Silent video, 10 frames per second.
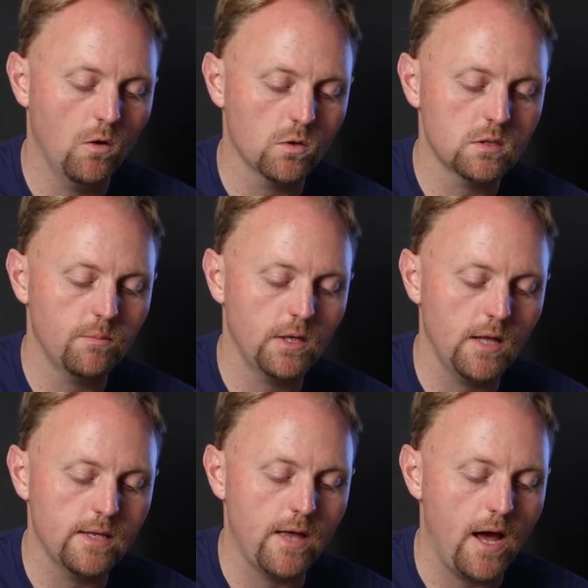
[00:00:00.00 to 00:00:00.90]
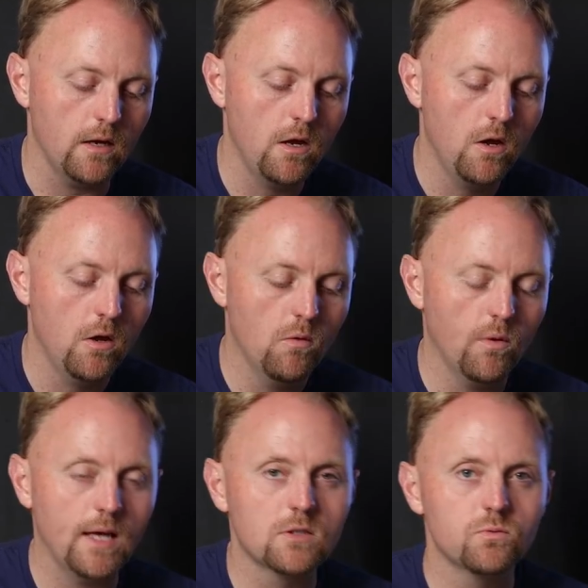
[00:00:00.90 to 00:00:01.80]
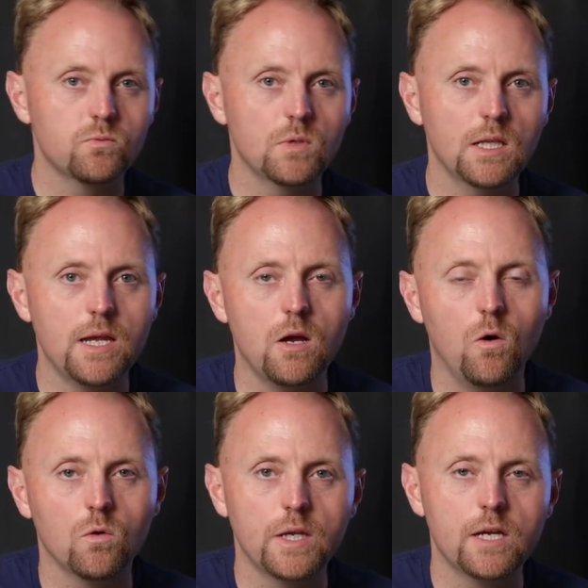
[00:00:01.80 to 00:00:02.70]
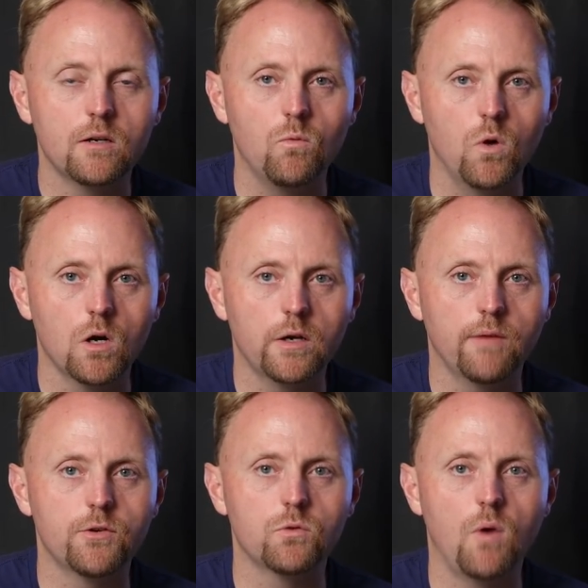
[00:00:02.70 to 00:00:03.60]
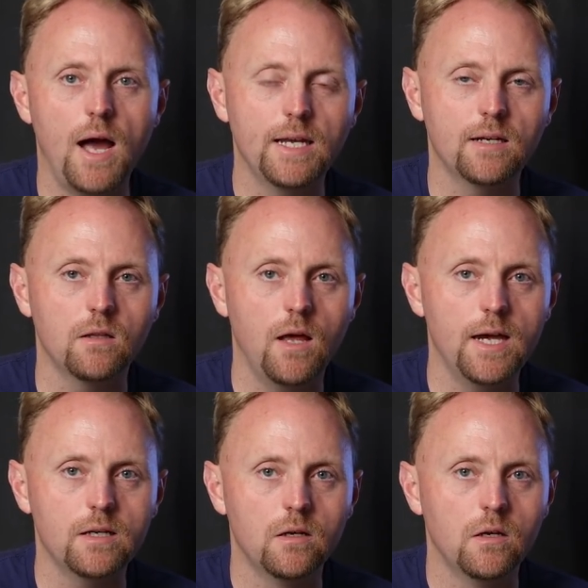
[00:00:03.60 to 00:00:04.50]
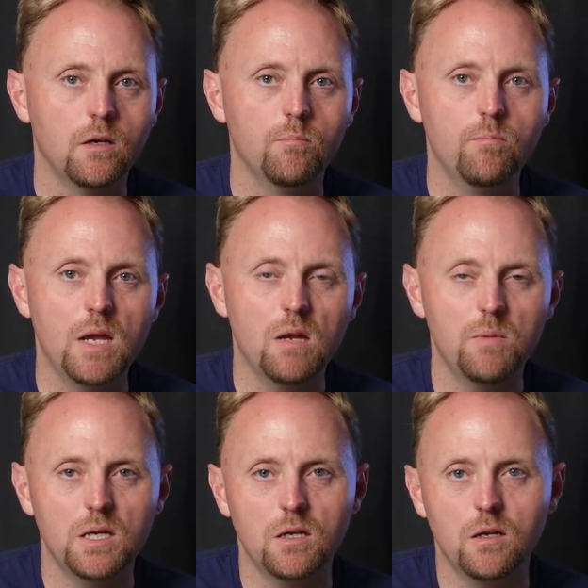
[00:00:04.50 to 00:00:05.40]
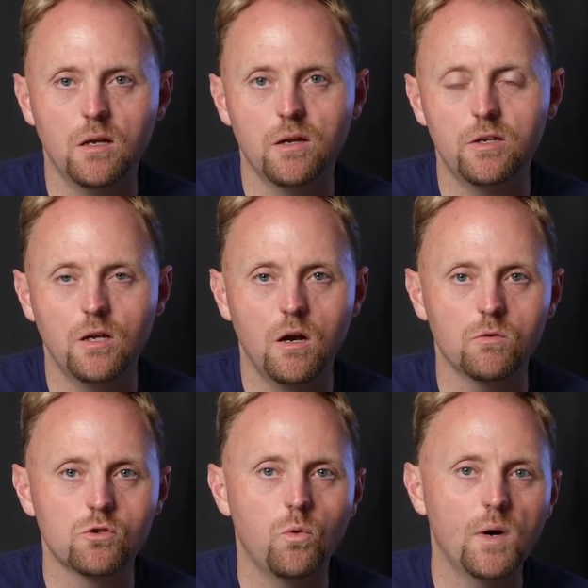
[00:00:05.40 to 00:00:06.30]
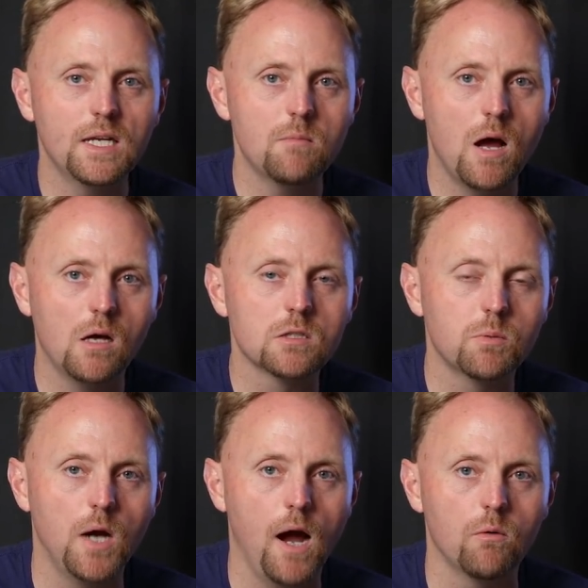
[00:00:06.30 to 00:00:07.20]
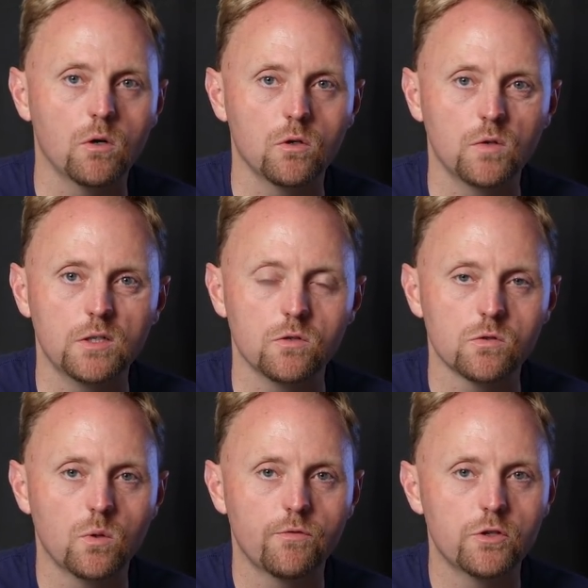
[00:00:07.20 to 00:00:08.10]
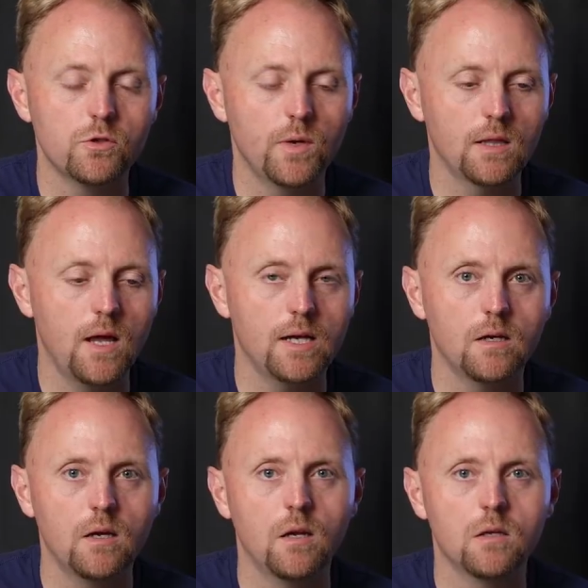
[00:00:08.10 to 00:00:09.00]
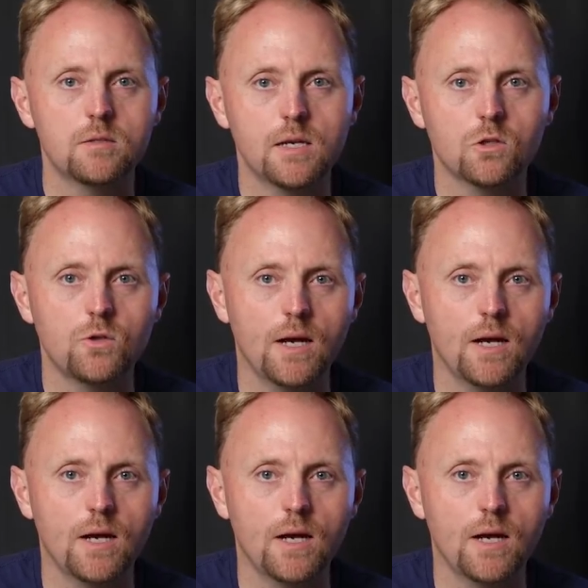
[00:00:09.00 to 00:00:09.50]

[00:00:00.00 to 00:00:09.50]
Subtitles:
or something like that. Well, that's really only going to work if you're riding at like maybe, 20 miles per hour or under. So if you're doing like single